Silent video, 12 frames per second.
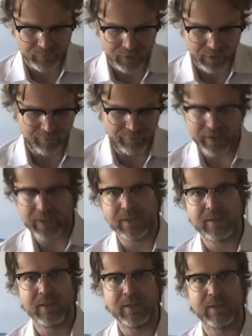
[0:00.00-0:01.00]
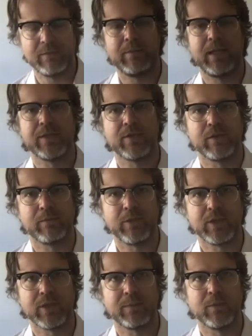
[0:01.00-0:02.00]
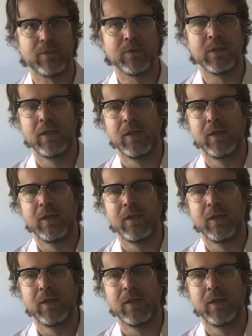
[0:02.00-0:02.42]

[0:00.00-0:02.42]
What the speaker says: fair system based on principle,